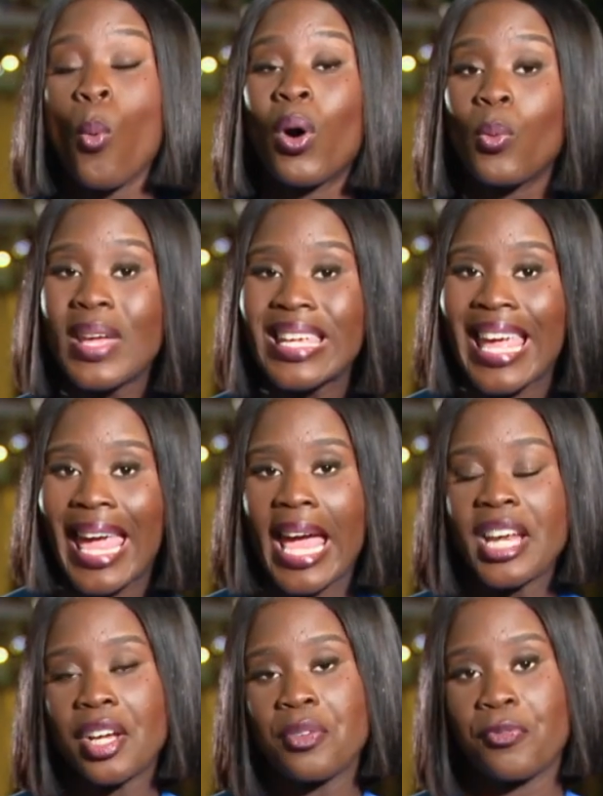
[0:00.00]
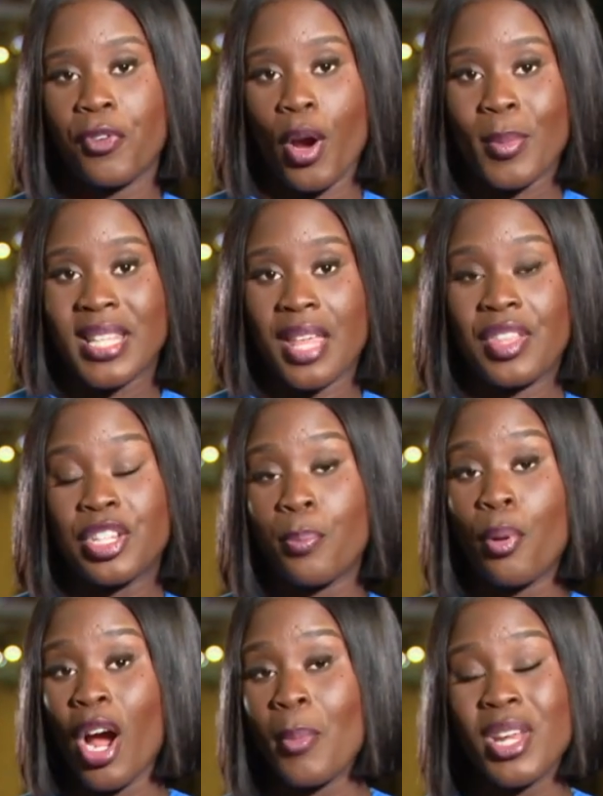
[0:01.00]
what we can confirm is that the
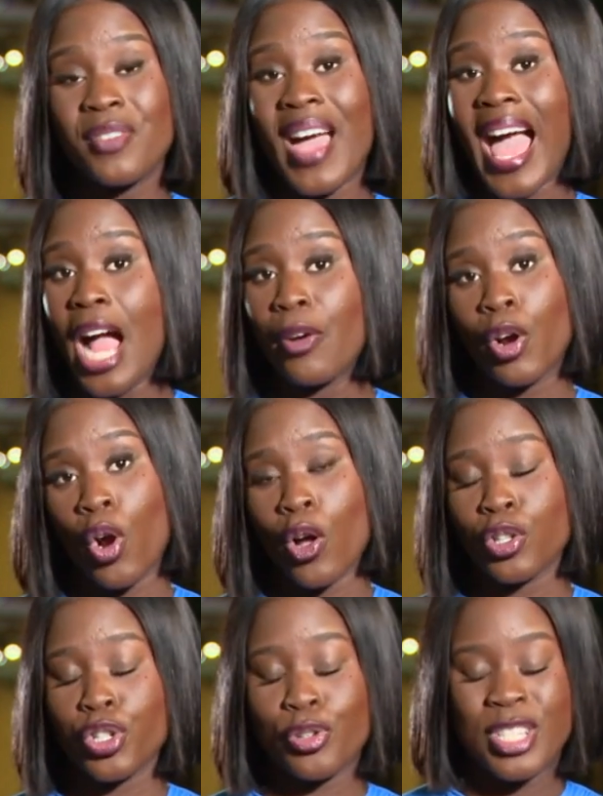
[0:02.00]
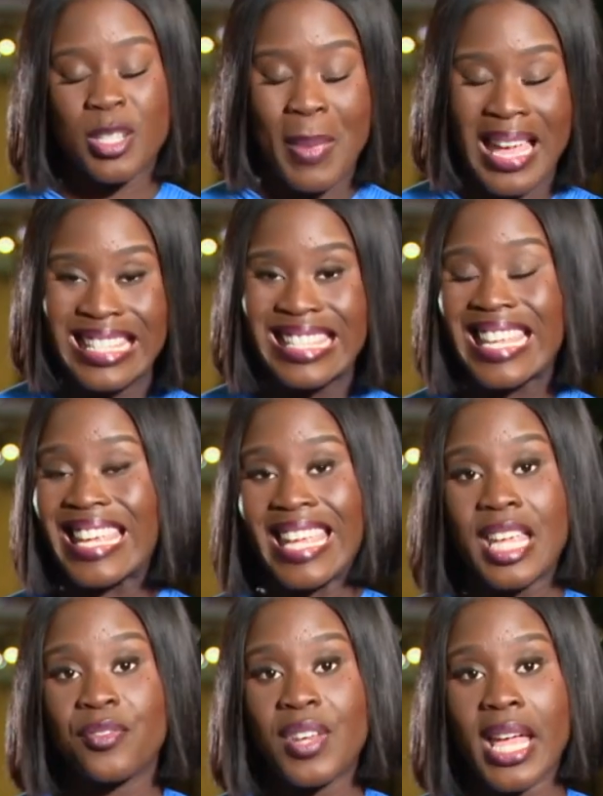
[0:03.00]
Department of Agriculture spent the
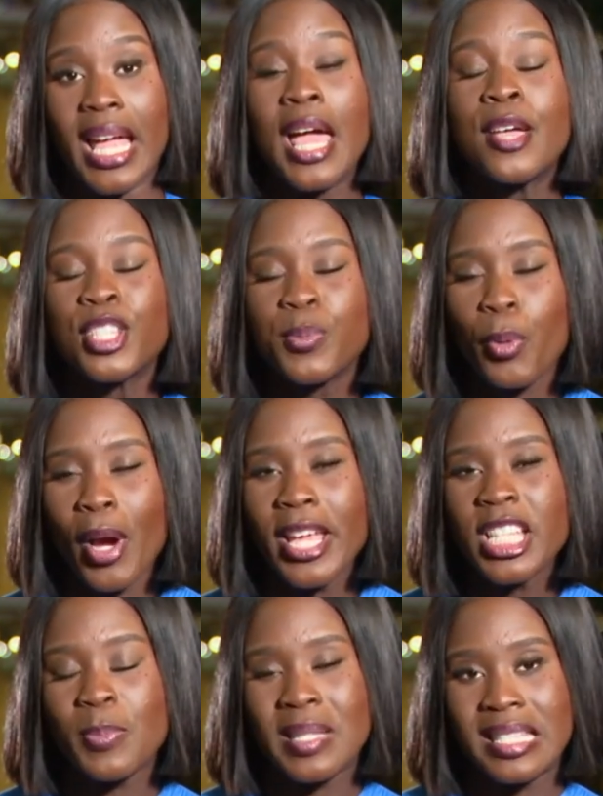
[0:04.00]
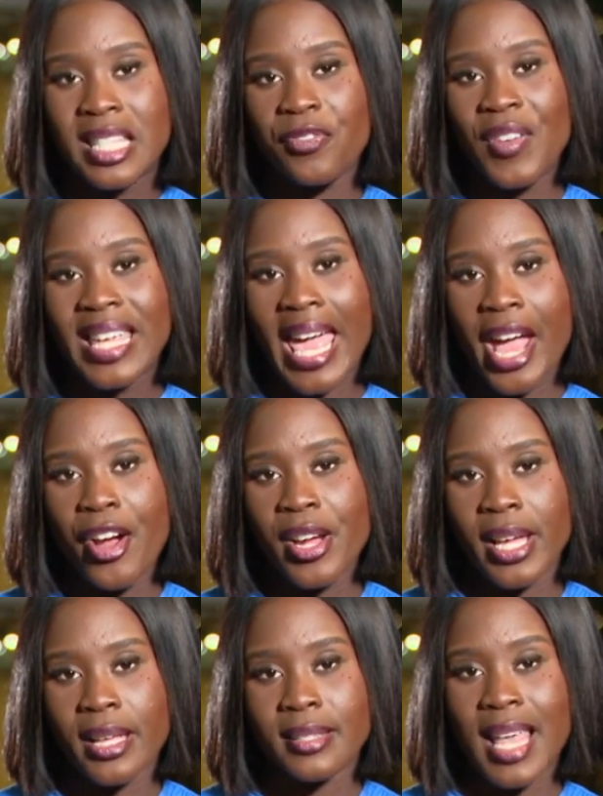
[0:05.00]
evening spraying specific
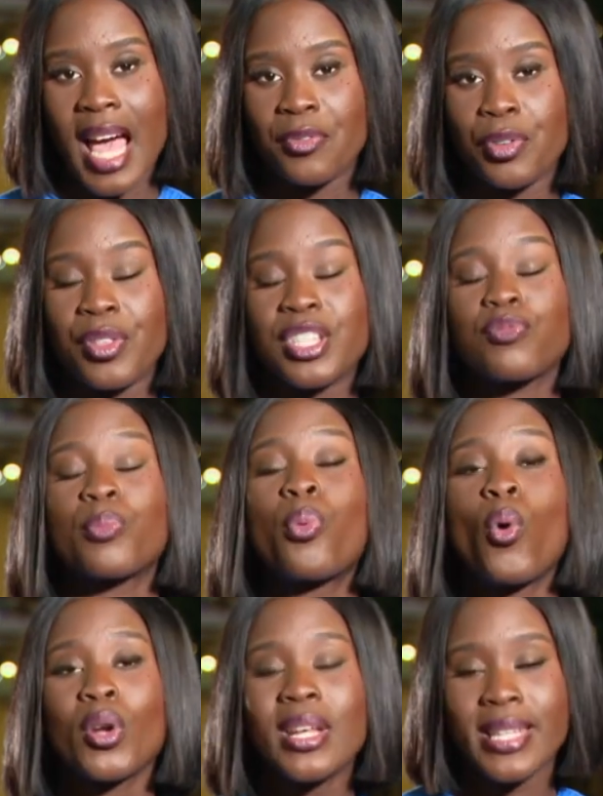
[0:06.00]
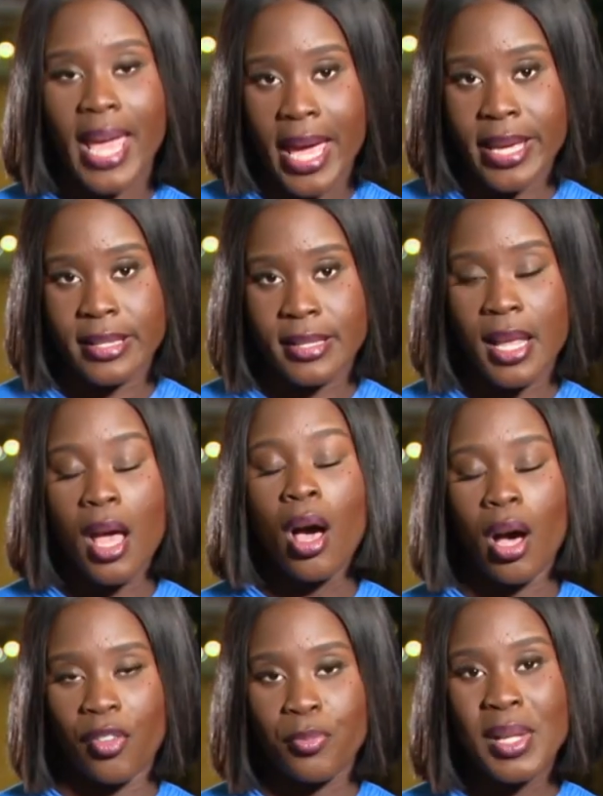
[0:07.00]
areas after this reported case
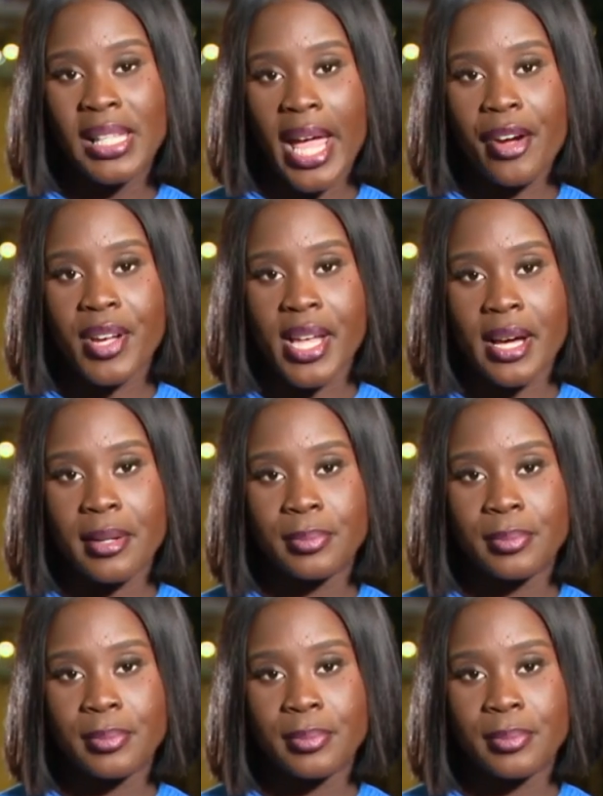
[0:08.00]
of malaria.